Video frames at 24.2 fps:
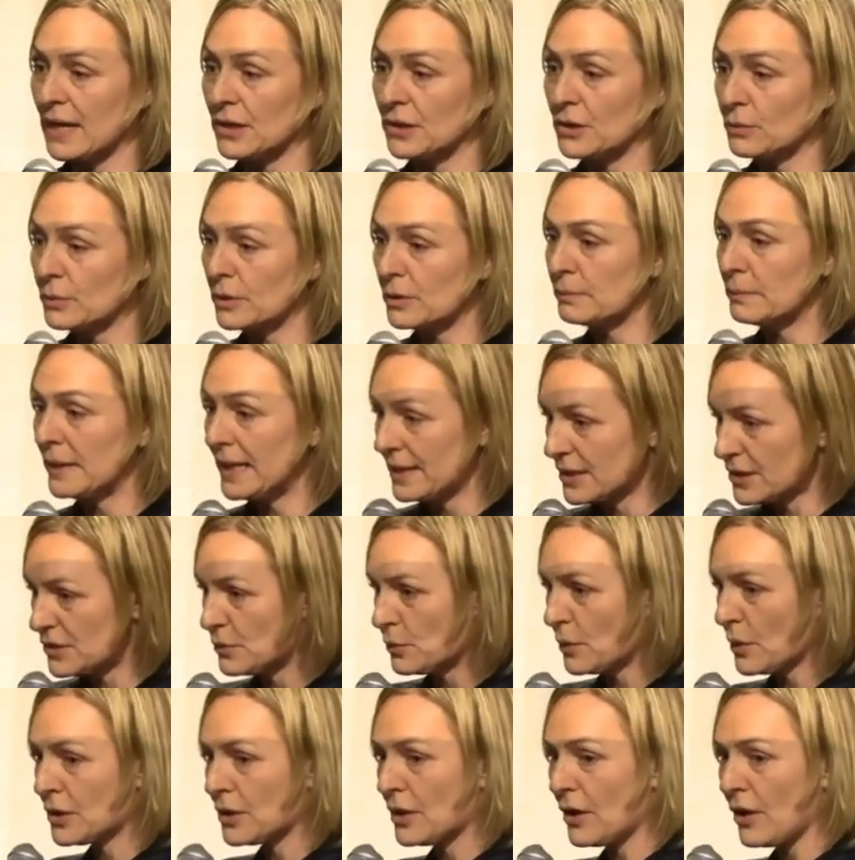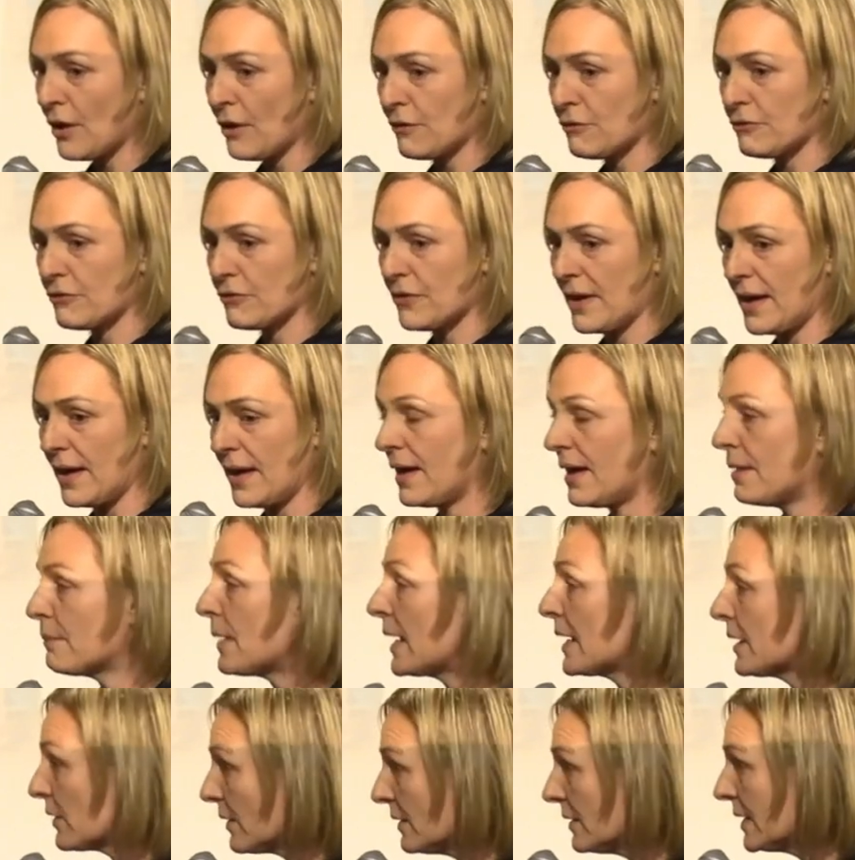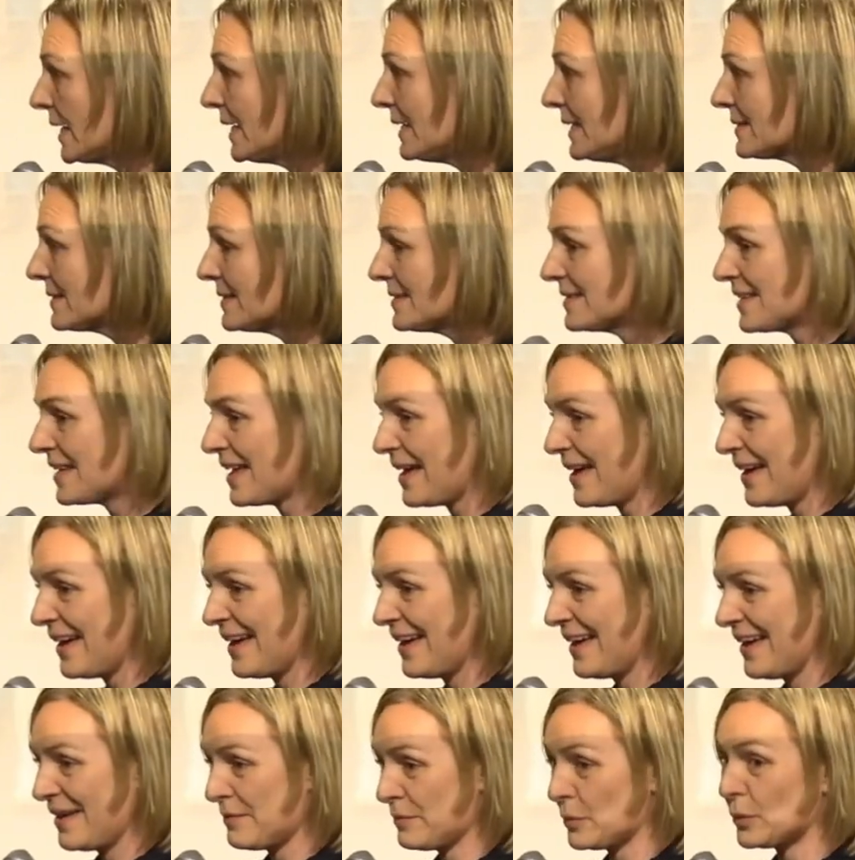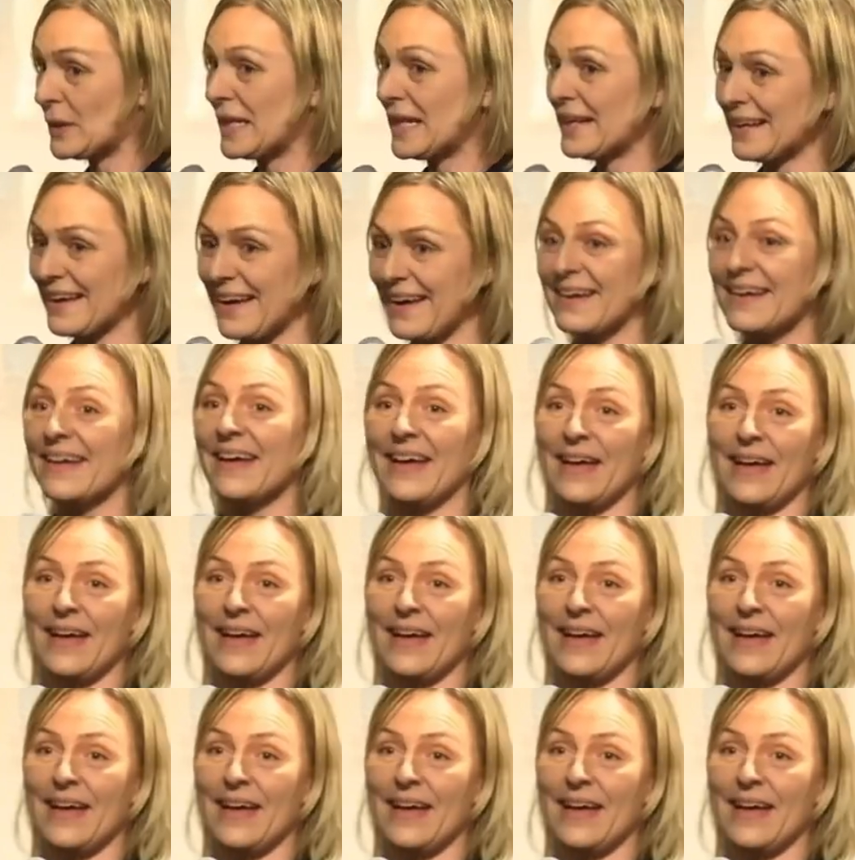and you will meet one of my colleagues, Monica,